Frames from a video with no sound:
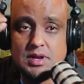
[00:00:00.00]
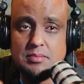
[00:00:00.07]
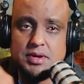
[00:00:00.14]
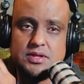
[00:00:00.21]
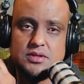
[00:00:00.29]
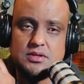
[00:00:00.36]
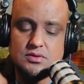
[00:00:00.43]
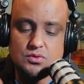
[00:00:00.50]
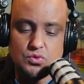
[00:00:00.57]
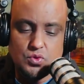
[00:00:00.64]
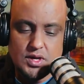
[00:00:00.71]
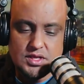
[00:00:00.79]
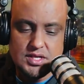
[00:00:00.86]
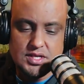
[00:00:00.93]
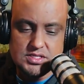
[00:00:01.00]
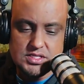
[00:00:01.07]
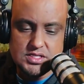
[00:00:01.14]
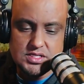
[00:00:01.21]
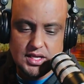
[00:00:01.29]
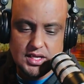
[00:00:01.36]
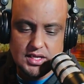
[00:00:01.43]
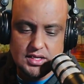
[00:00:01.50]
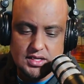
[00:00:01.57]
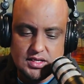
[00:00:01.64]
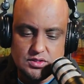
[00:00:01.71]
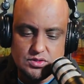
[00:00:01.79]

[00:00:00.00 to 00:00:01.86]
But we are transitioning